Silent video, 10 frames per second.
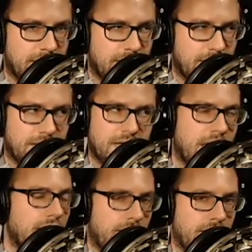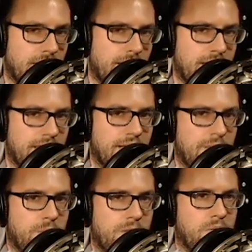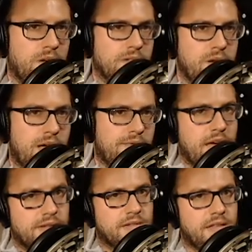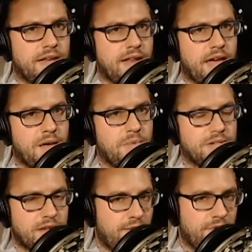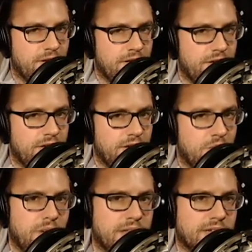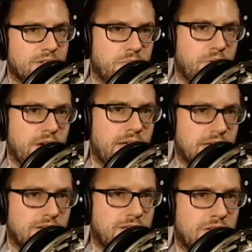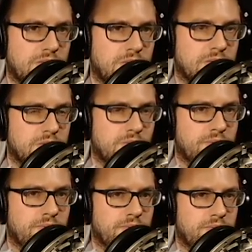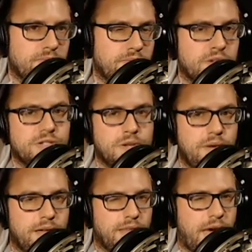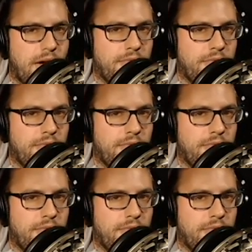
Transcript: in anything, you also have to escalate how much effort you're willing to put into pursuing that